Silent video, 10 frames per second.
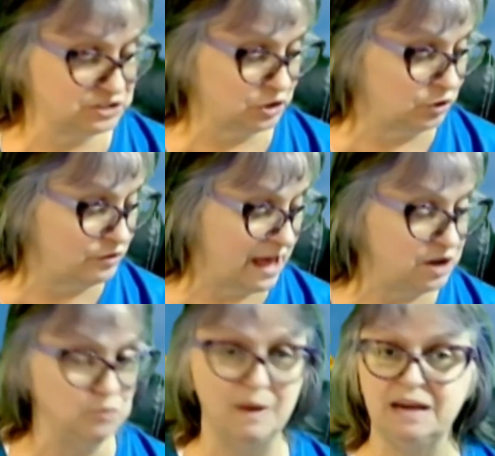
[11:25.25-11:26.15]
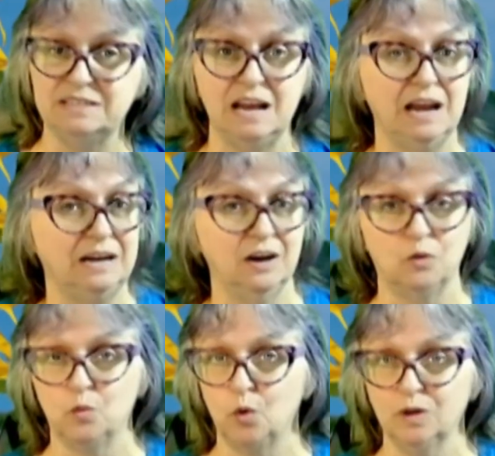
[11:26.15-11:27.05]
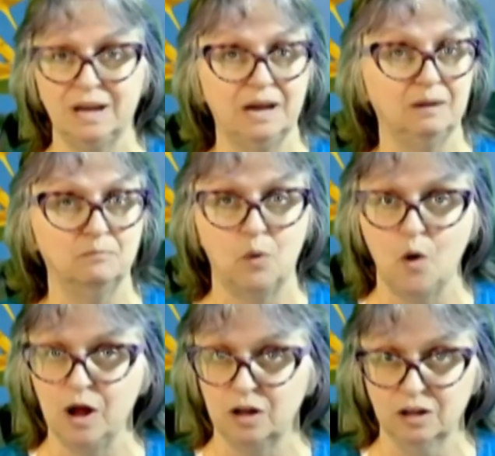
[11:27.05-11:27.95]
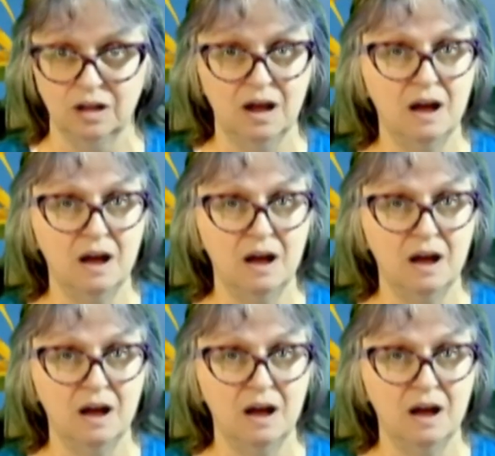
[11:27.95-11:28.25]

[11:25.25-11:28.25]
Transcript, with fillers: sure that you maintain a rolling boil